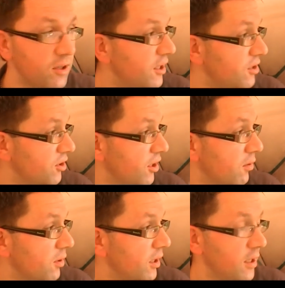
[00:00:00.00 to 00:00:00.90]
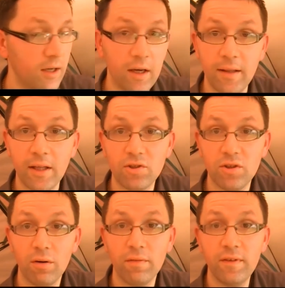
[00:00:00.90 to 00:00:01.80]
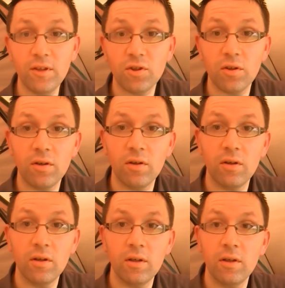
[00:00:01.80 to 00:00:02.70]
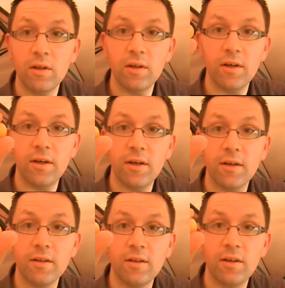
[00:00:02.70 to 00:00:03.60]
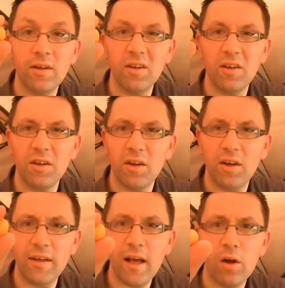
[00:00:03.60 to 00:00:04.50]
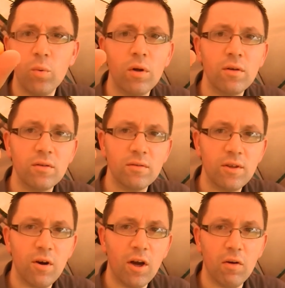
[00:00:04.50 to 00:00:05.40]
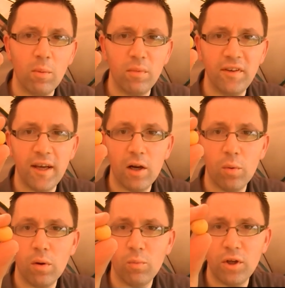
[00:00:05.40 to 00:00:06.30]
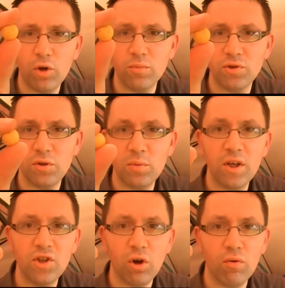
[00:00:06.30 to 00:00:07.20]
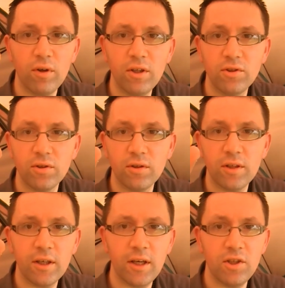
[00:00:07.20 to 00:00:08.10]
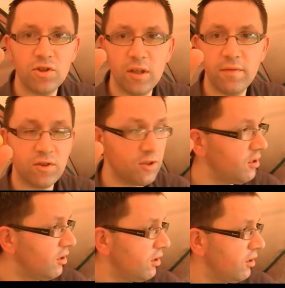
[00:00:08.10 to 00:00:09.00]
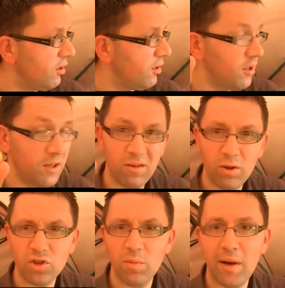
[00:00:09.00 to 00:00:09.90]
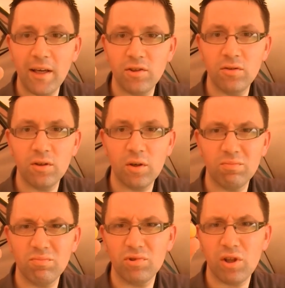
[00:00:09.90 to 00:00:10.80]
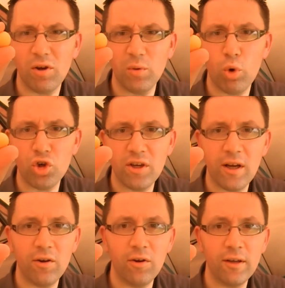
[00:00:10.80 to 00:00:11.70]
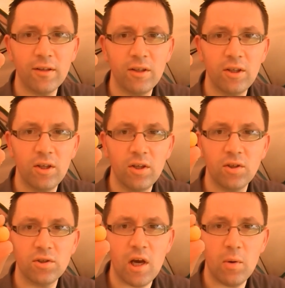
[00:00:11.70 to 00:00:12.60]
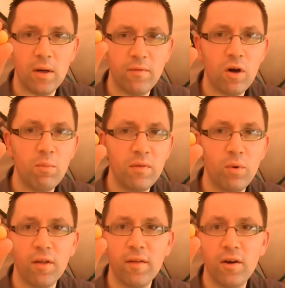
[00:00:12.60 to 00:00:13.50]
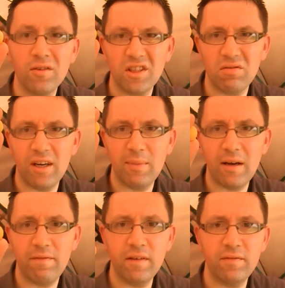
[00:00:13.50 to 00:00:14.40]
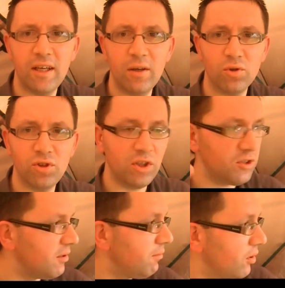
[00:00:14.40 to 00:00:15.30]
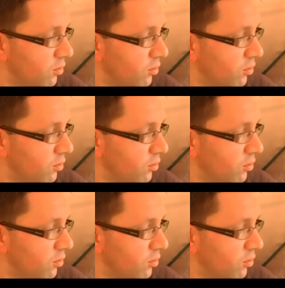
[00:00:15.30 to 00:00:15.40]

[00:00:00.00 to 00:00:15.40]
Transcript: years ago, and that's the old fizz, a yellow one. Can't go wrong with a yellow one when it comes to chod rigs and hinge stiffs. Not so blatant, slightly washed out colour. So I've gone with one of those. That's around about a 15 or 16 mil